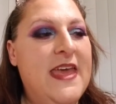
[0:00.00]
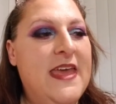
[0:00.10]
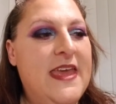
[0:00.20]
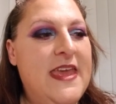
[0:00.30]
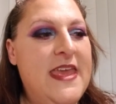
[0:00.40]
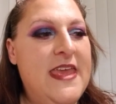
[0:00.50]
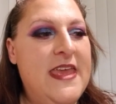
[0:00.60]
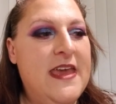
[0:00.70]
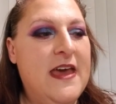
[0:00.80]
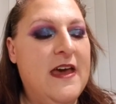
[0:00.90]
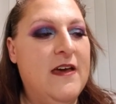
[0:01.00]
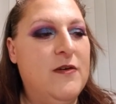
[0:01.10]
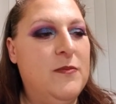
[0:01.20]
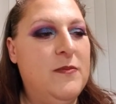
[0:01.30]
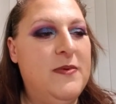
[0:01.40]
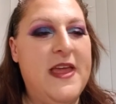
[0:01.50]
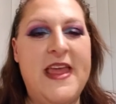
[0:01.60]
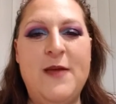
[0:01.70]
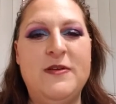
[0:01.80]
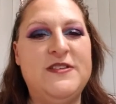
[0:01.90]
He
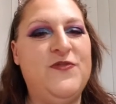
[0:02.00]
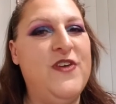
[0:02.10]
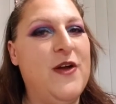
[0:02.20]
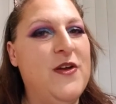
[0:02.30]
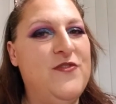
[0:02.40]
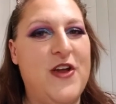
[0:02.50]
was very, very